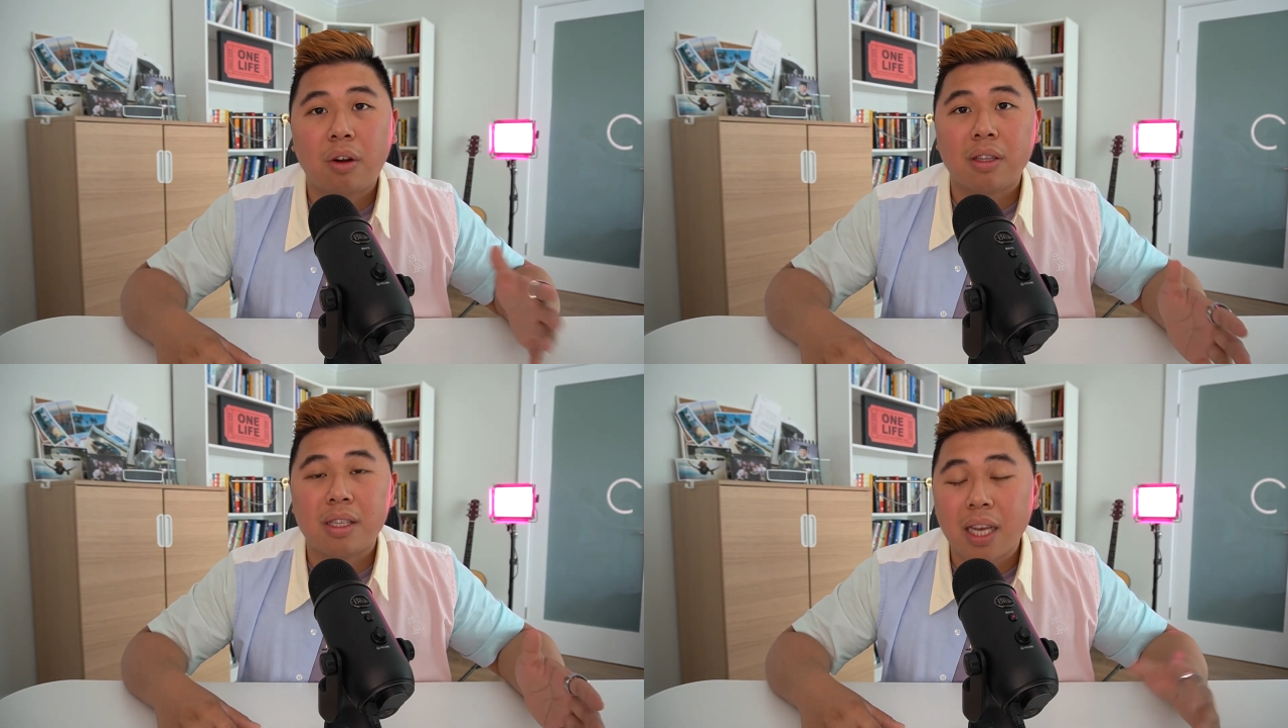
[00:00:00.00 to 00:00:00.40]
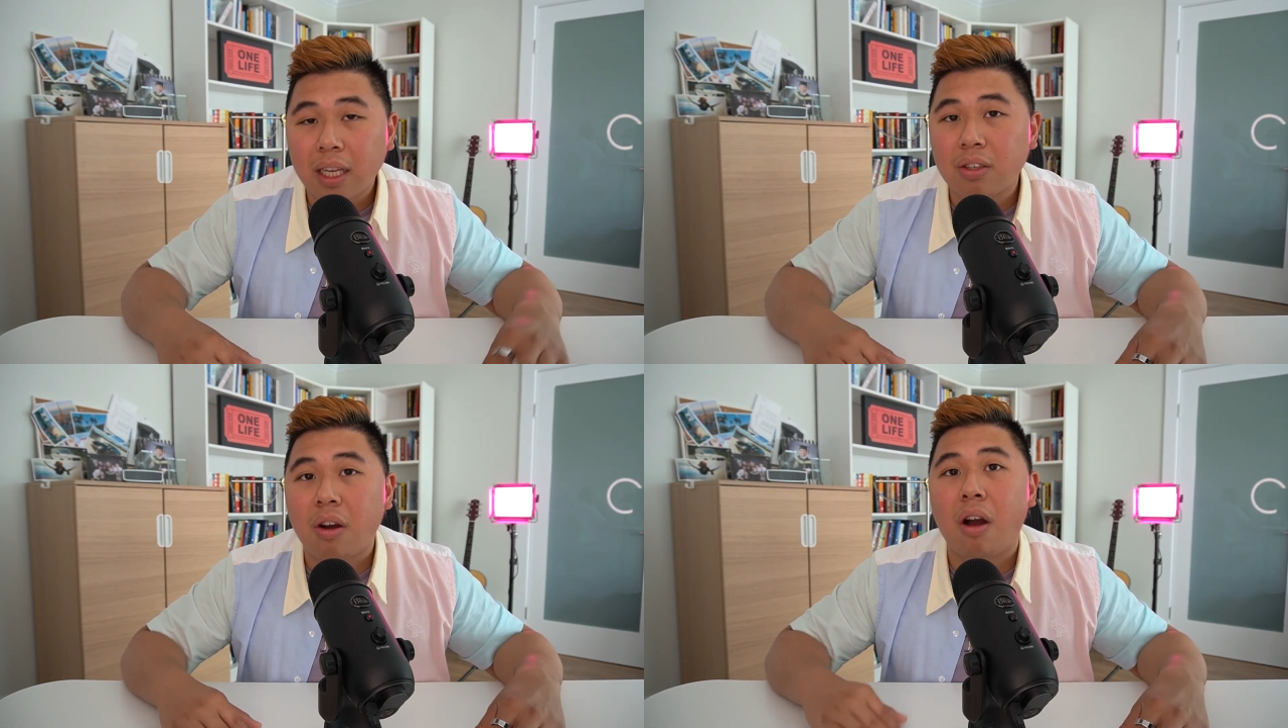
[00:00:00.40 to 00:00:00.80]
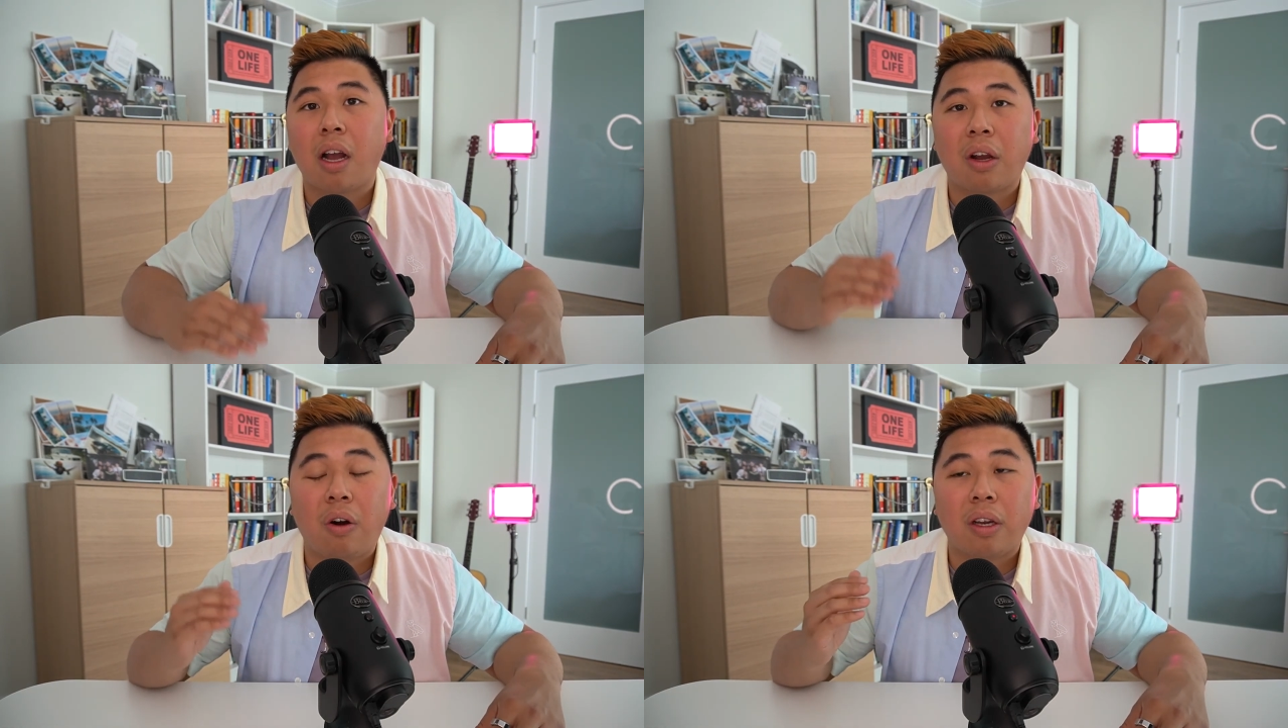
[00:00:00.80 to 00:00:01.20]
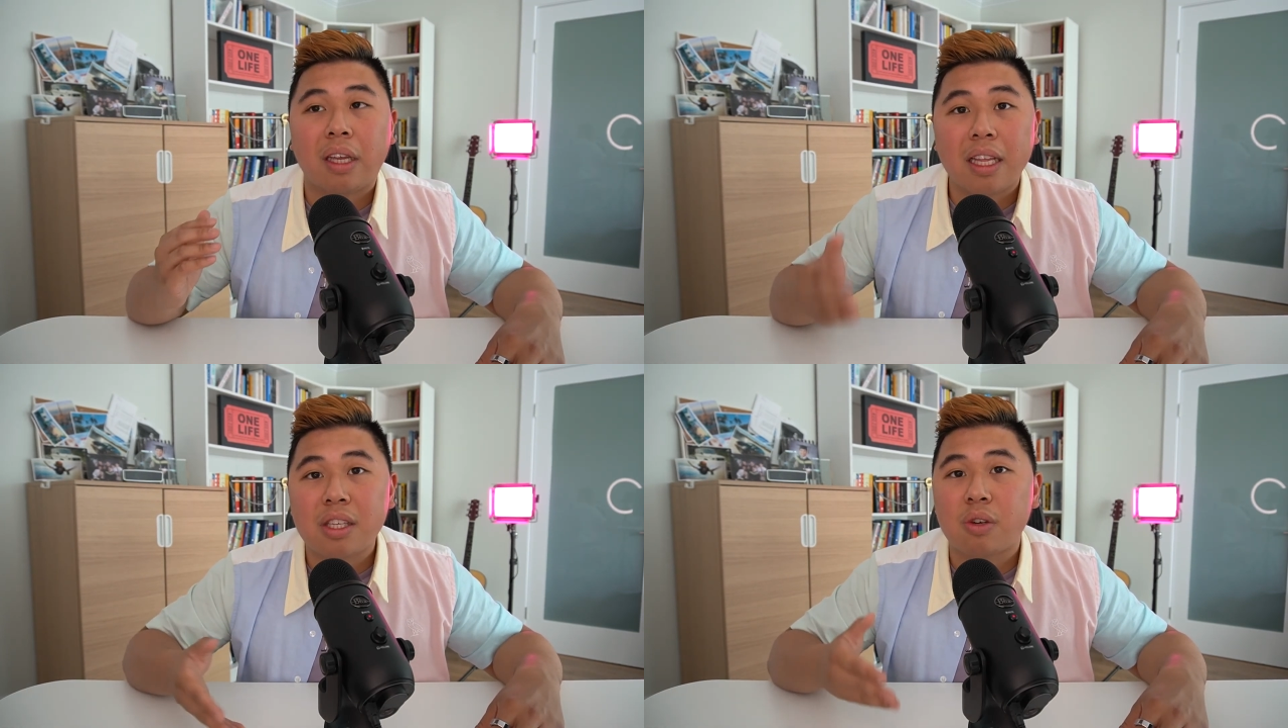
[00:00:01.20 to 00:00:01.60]
on TikTok, on
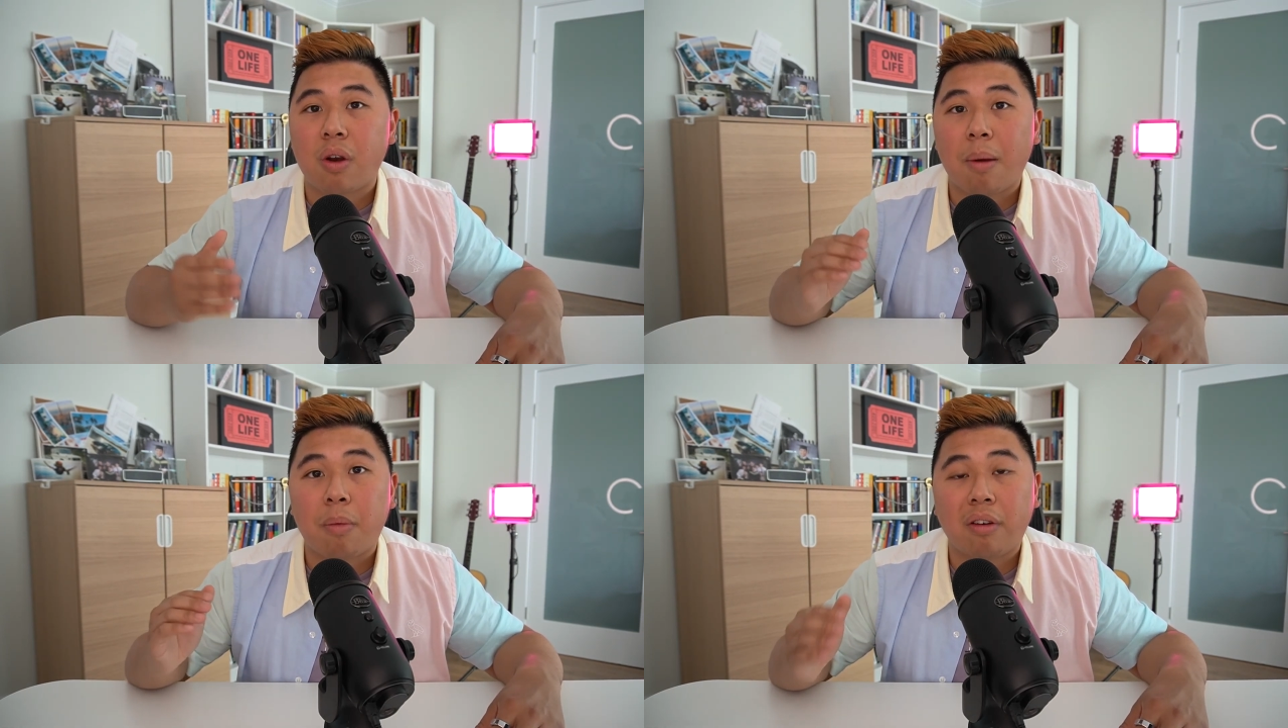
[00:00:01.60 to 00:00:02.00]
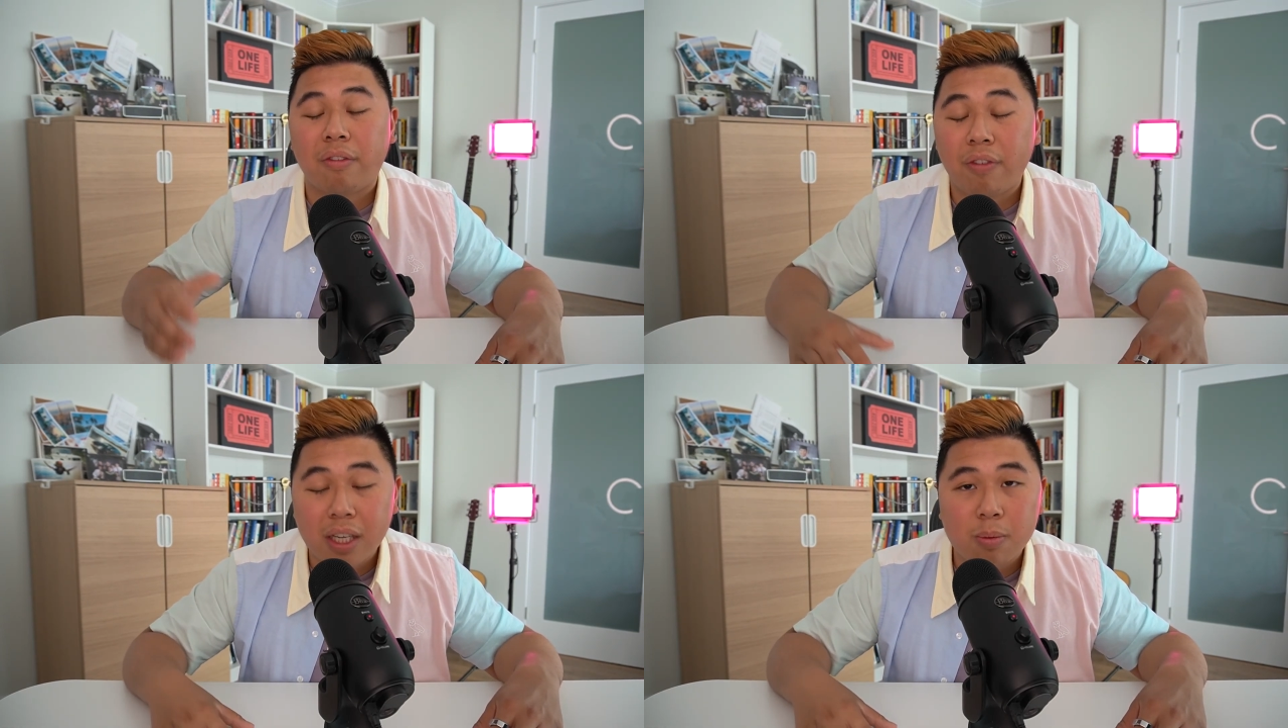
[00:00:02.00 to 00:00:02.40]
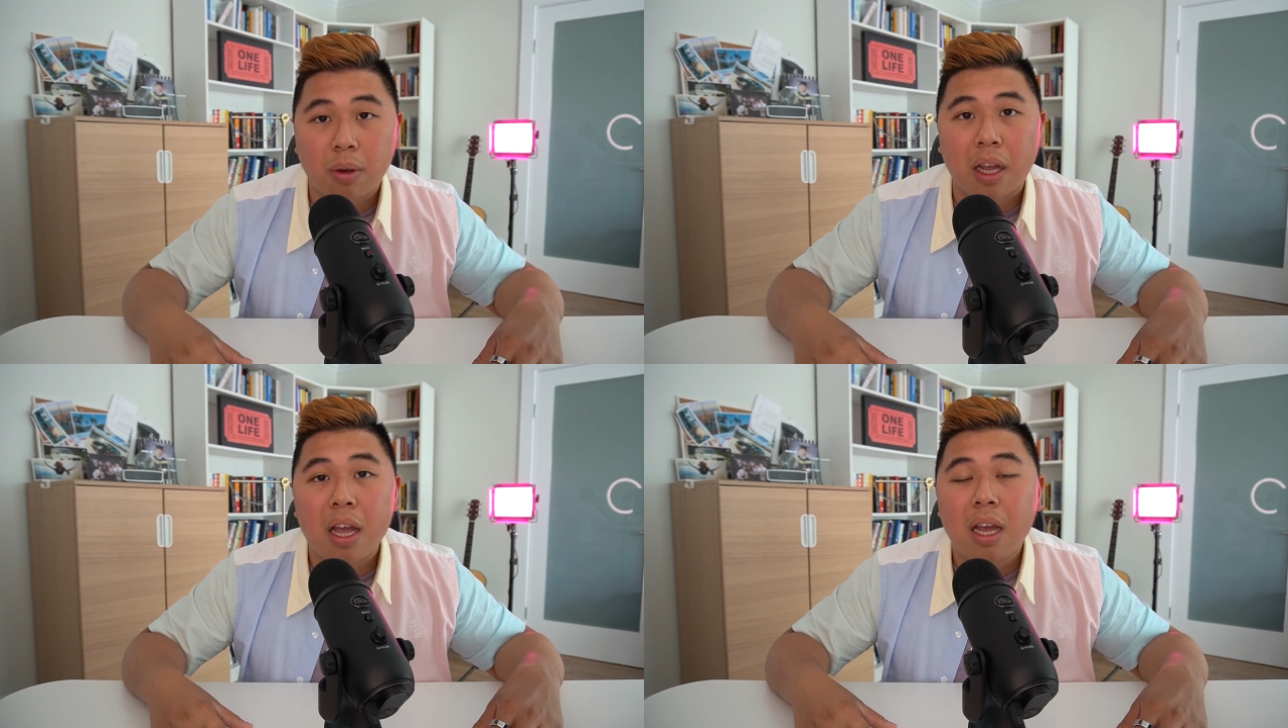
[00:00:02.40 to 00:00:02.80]
Instagram, on Facebook.